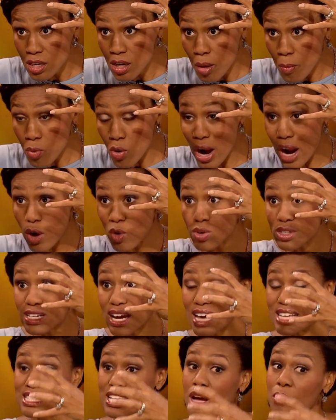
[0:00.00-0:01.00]

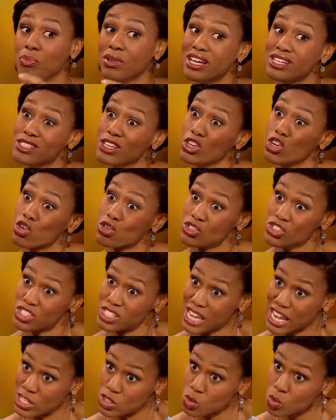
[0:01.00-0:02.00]
prioritizing a place in your
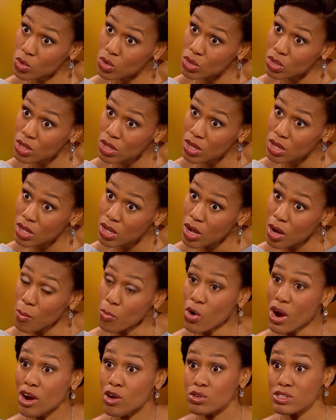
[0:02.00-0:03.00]
schedule,
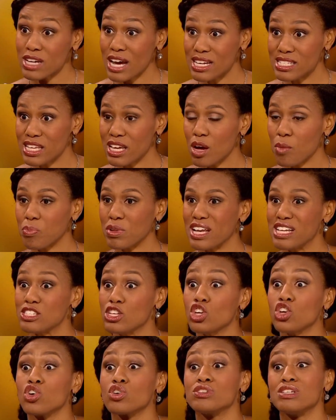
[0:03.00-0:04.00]
prioritizing a place in
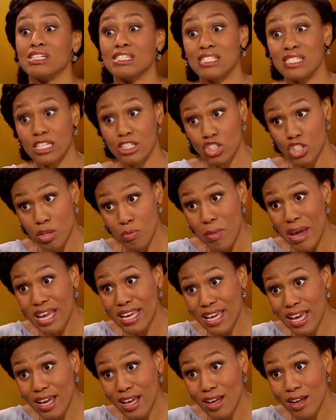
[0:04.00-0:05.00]
your decision
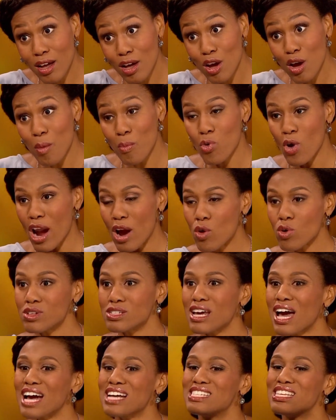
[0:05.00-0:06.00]
making,
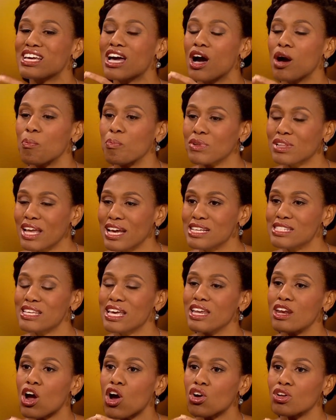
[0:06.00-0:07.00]
prioritizing a place
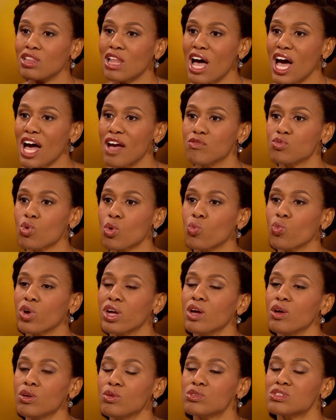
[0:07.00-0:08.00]
in our lives where
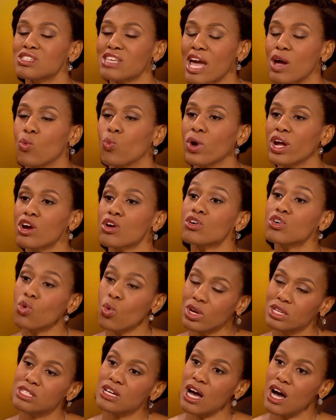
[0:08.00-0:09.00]
we say we are
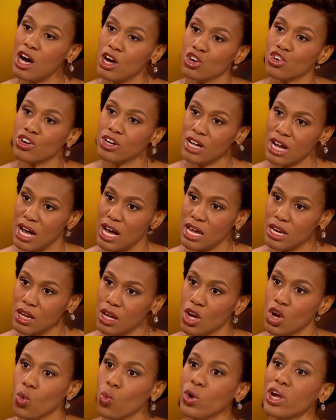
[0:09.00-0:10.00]
going to honor God.
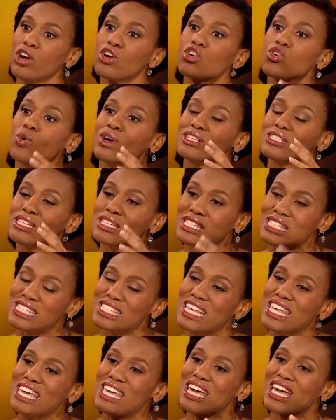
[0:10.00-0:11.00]
We are going to
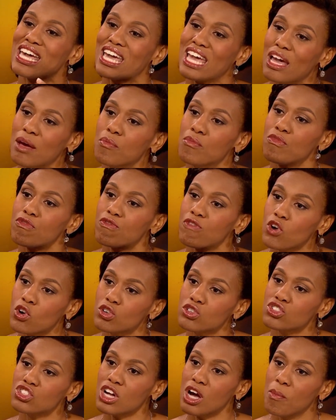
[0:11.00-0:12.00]
seek Him
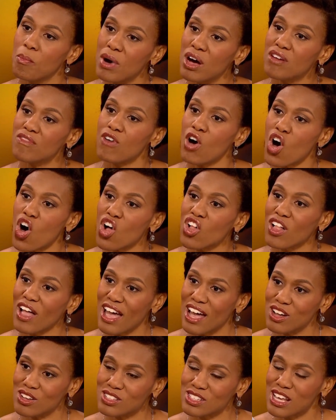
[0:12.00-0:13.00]
first above all
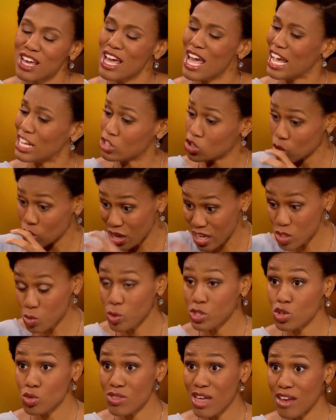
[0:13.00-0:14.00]
else. And so, yes, we
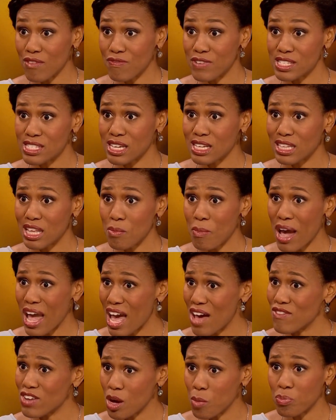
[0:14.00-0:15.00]
do that physically by
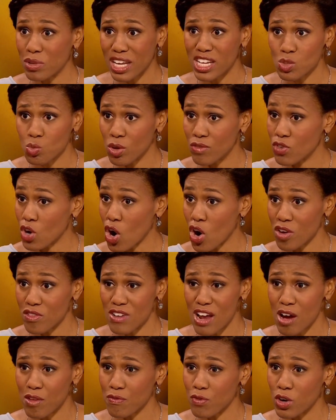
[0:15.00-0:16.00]
having a place we've carved
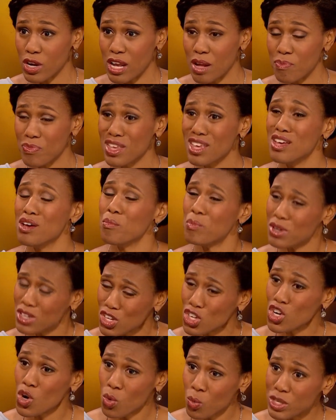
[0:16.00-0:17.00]
out for Him. But, you
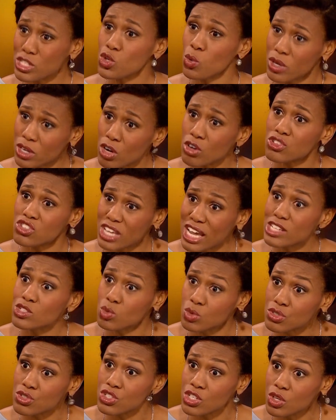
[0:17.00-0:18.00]
know, we do it in our
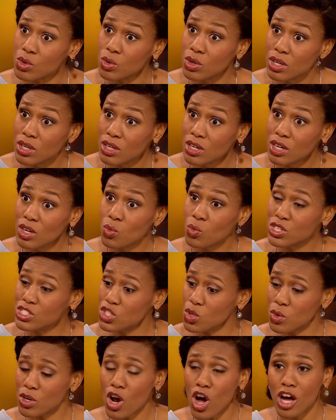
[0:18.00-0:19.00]
schedules, too. We
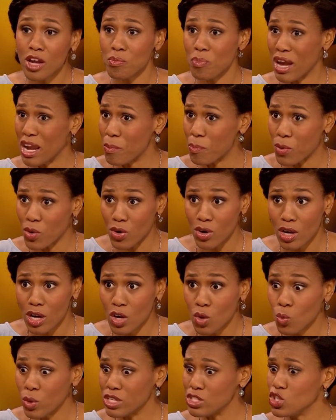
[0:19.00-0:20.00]
do it on paper.
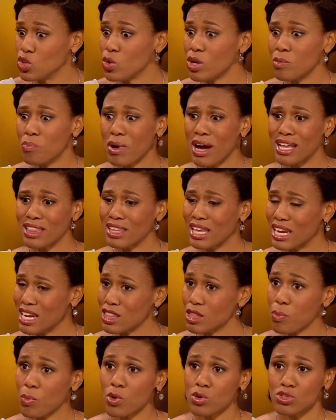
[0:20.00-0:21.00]
We do it by letting the
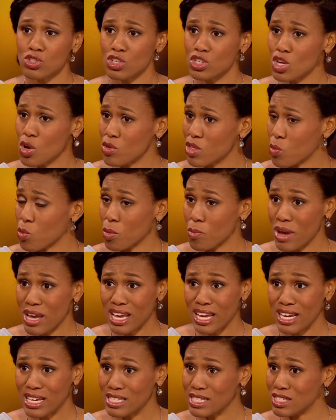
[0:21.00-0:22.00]
person know that we're
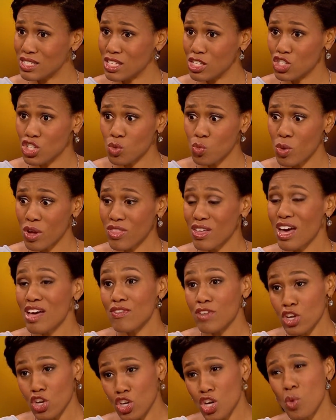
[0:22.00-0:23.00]
making a decision with
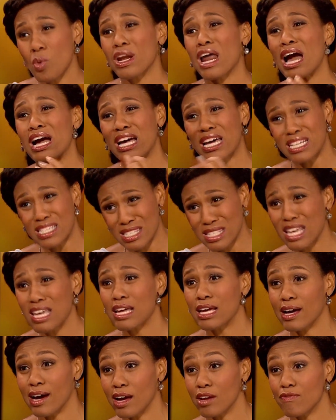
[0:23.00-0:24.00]
that, you know what, I got to seek
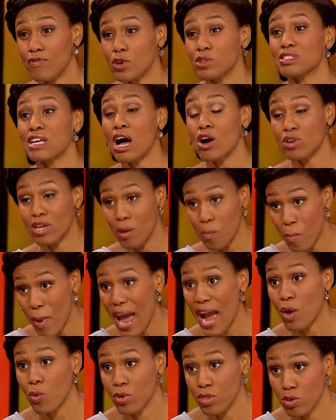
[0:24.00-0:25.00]
God first. I'll get
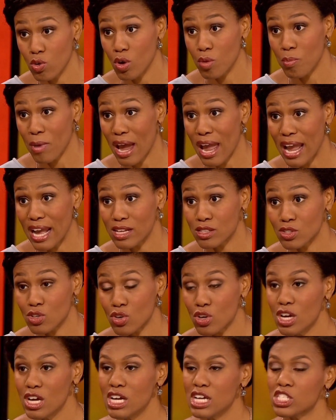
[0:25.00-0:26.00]
back with you on my answer.
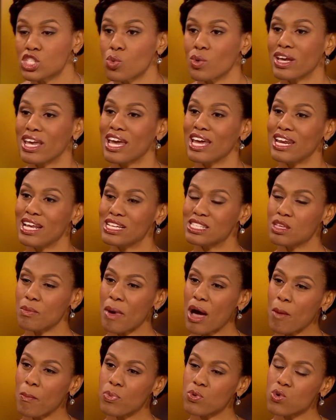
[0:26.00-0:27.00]
So, again, it's
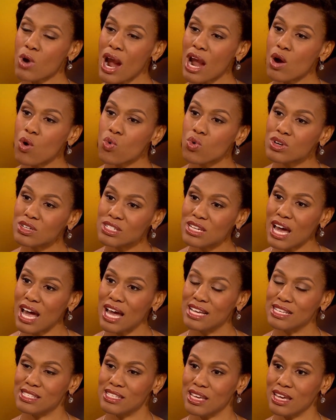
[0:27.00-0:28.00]
about
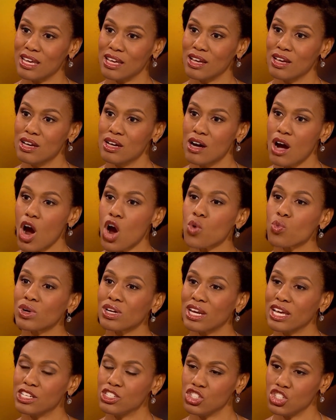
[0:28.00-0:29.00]
prioritizing our
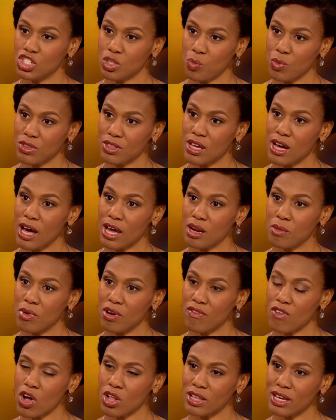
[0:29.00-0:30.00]
relationship with God
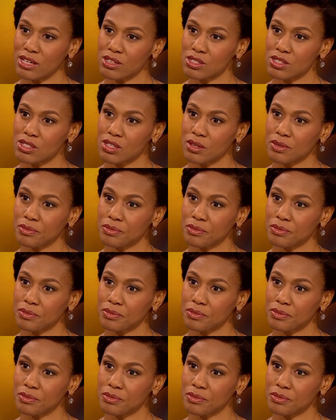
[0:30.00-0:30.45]
above all else.